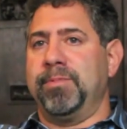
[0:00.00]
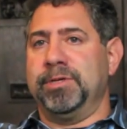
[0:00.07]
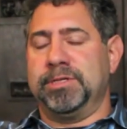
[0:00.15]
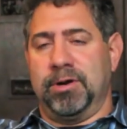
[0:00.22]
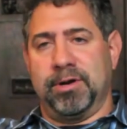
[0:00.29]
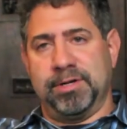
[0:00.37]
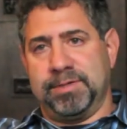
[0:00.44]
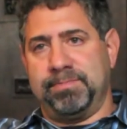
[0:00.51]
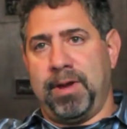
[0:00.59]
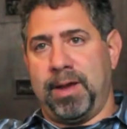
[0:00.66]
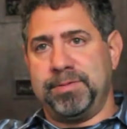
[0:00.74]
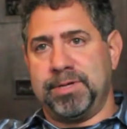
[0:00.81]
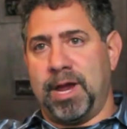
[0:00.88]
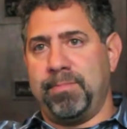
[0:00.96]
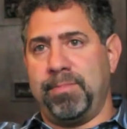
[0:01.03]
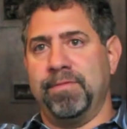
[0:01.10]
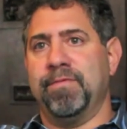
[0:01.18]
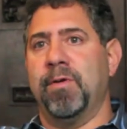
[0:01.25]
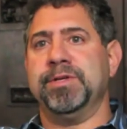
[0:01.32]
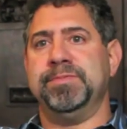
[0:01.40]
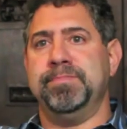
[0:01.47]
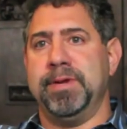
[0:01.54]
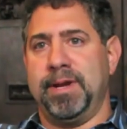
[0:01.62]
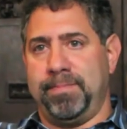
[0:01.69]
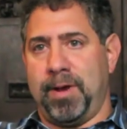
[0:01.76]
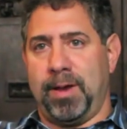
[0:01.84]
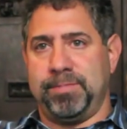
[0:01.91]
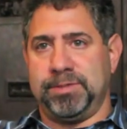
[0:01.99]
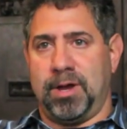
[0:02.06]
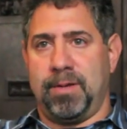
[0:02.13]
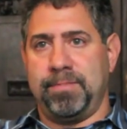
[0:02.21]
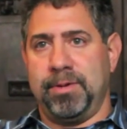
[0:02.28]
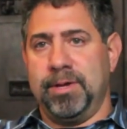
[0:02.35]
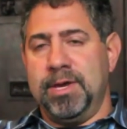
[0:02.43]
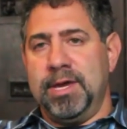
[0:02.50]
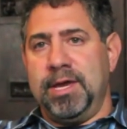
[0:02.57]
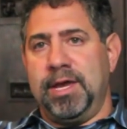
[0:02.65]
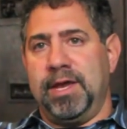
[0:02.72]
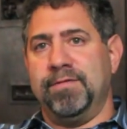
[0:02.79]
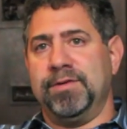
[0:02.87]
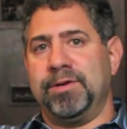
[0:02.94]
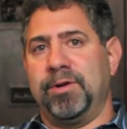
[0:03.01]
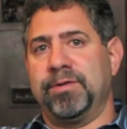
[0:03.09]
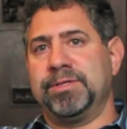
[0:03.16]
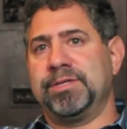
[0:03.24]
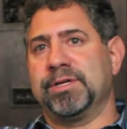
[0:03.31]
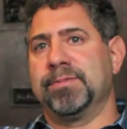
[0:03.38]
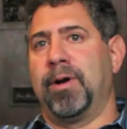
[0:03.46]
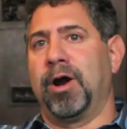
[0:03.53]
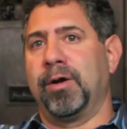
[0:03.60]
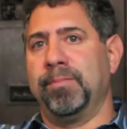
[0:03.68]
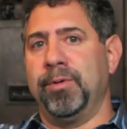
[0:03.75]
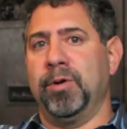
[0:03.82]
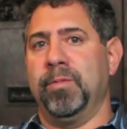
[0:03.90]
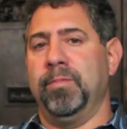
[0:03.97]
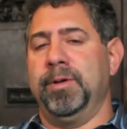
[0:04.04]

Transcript: We started as a pipe shop. We've always been a pipe shop. Even during the cigar boom,